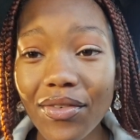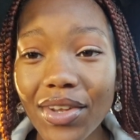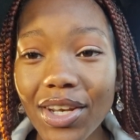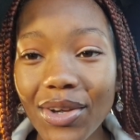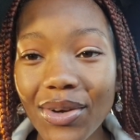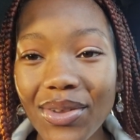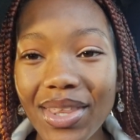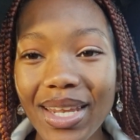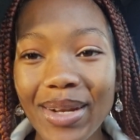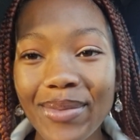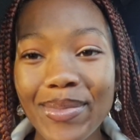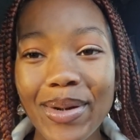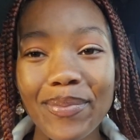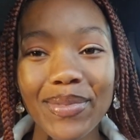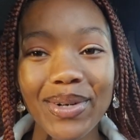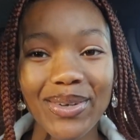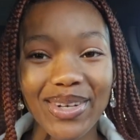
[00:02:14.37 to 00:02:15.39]
video that I'm
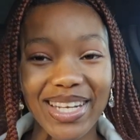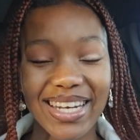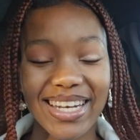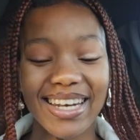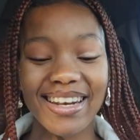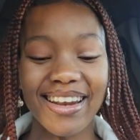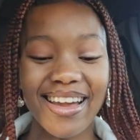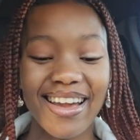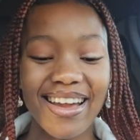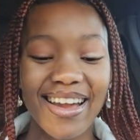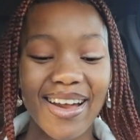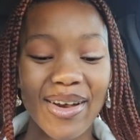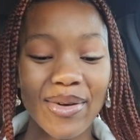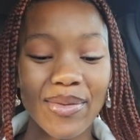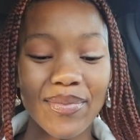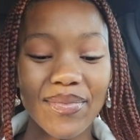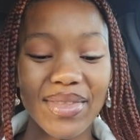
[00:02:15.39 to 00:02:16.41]
uploading
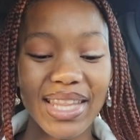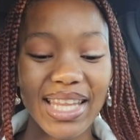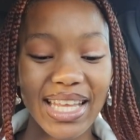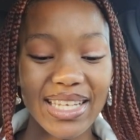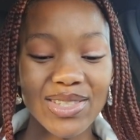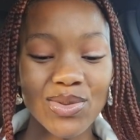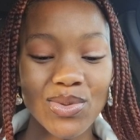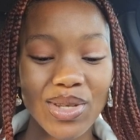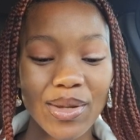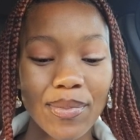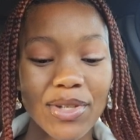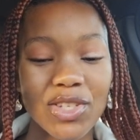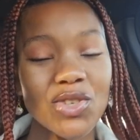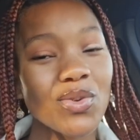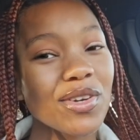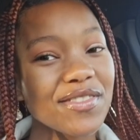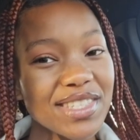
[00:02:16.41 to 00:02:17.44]
next week,
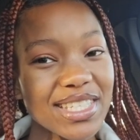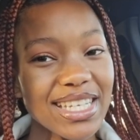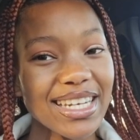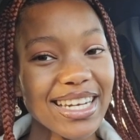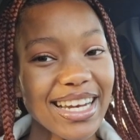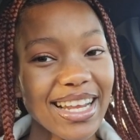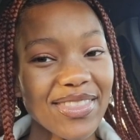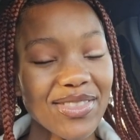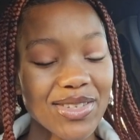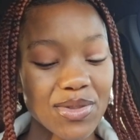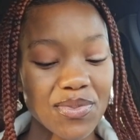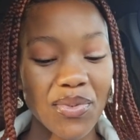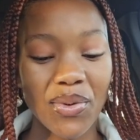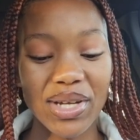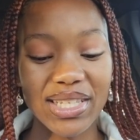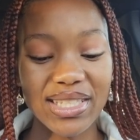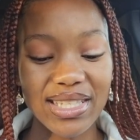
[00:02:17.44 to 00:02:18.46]
but you would have seen it at this
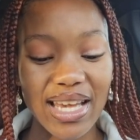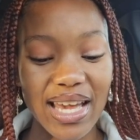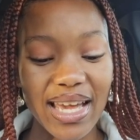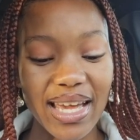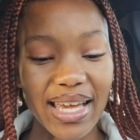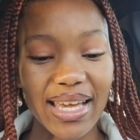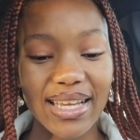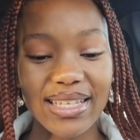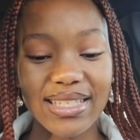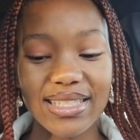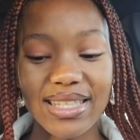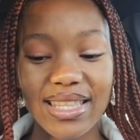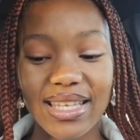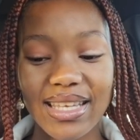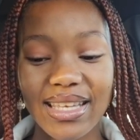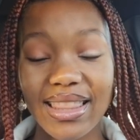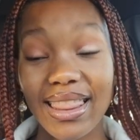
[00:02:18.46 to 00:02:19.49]
point, is
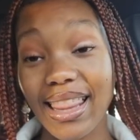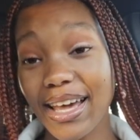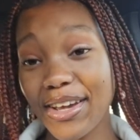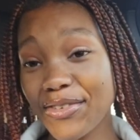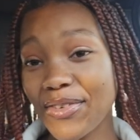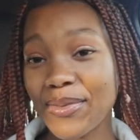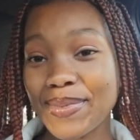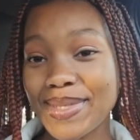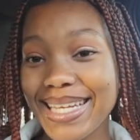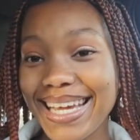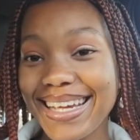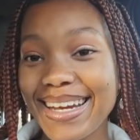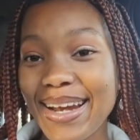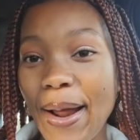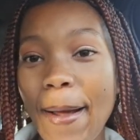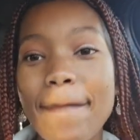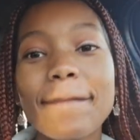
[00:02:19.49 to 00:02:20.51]
the life update.
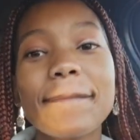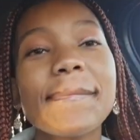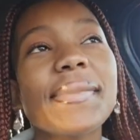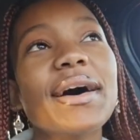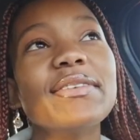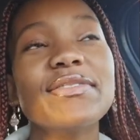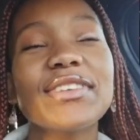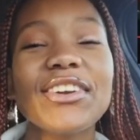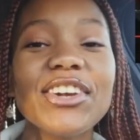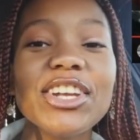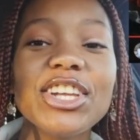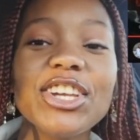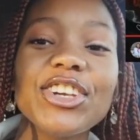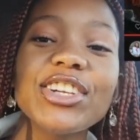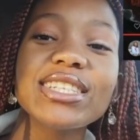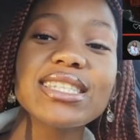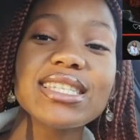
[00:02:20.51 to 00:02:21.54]
I'm very
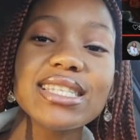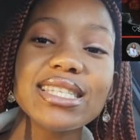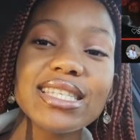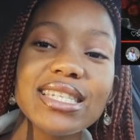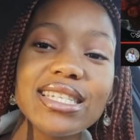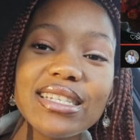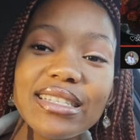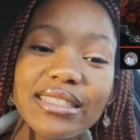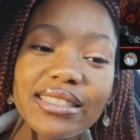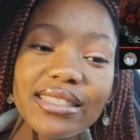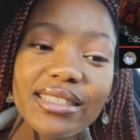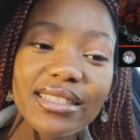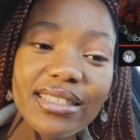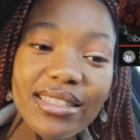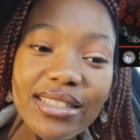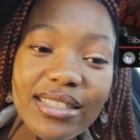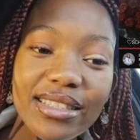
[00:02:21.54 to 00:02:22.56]
curious to see
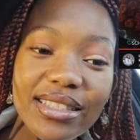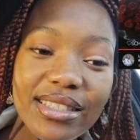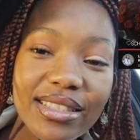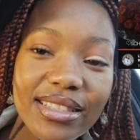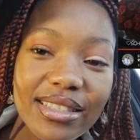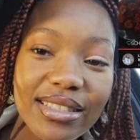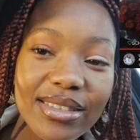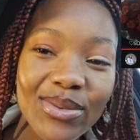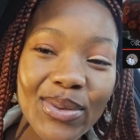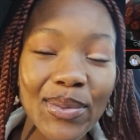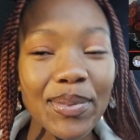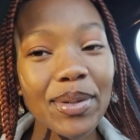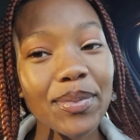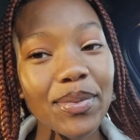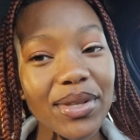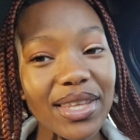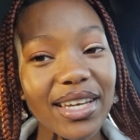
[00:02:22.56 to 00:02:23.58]
what
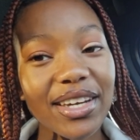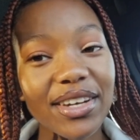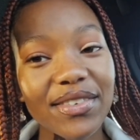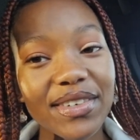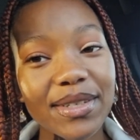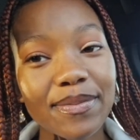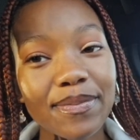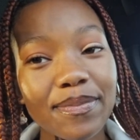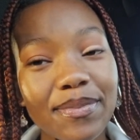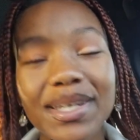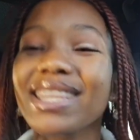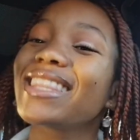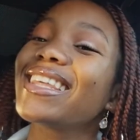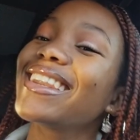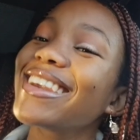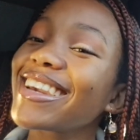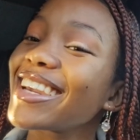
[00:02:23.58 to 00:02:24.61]
people think of it. But
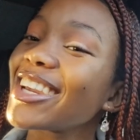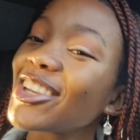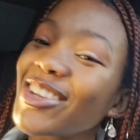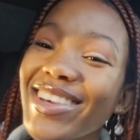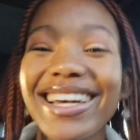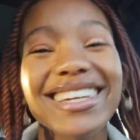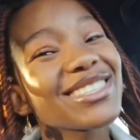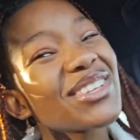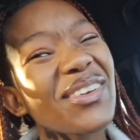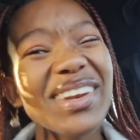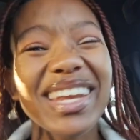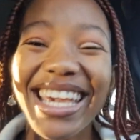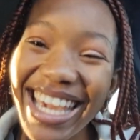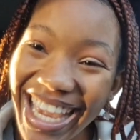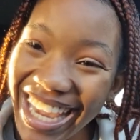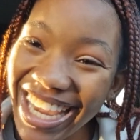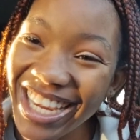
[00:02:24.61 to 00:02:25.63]
then again, you guys don't
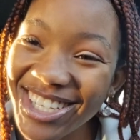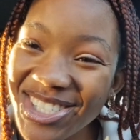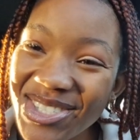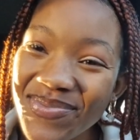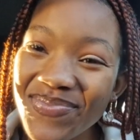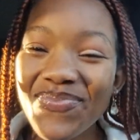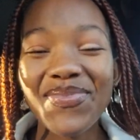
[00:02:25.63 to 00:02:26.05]
engage